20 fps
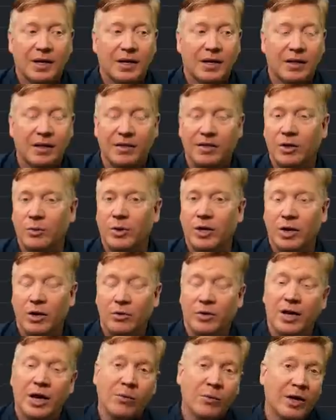And there we go.
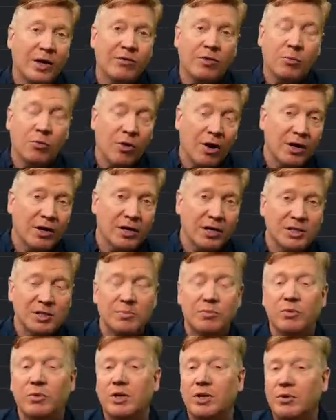Now we have the products,
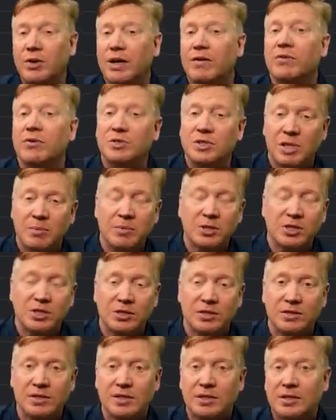but we don't have those
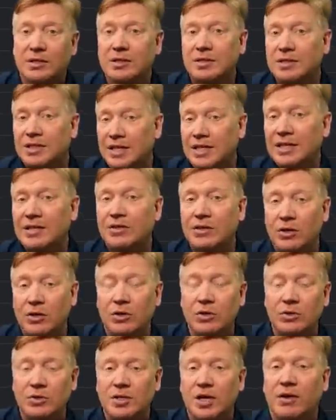images. To get
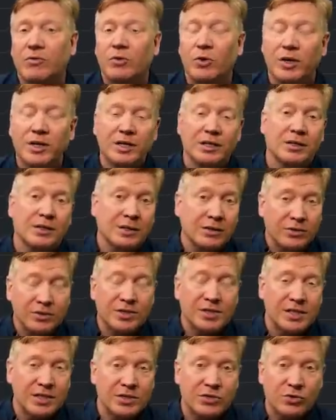those, I've created a little
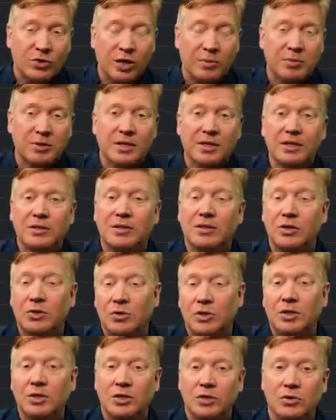seed script that you
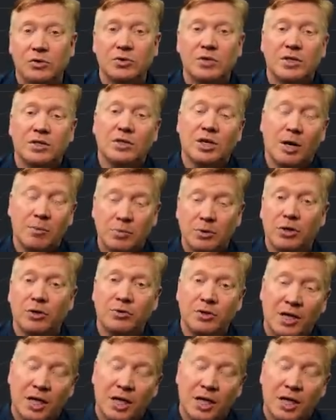can use to upload the